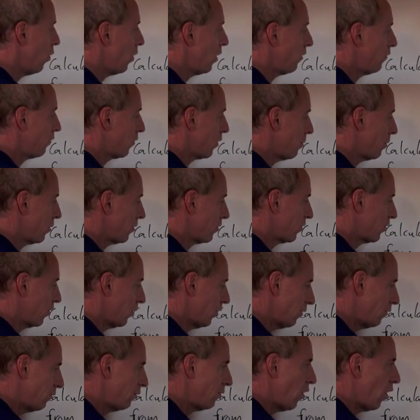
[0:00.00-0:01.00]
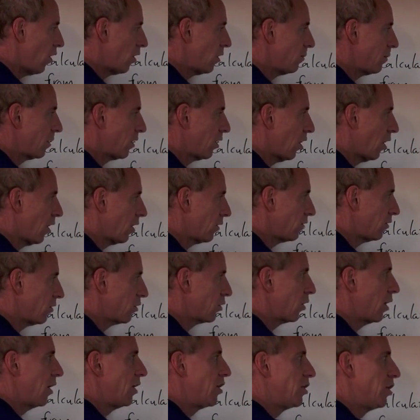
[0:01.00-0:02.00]
going from a certain volume and
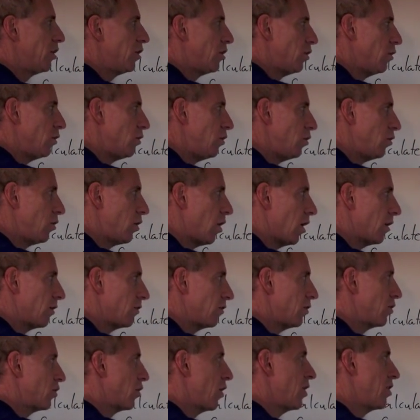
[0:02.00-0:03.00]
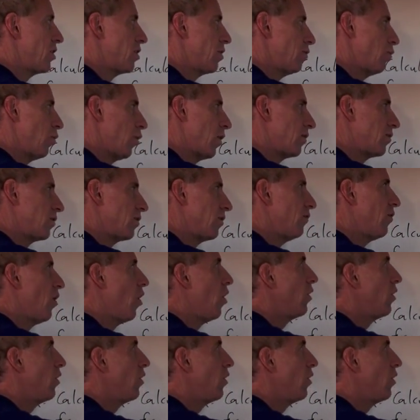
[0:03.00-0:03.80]
concentration to a new concentration. What's the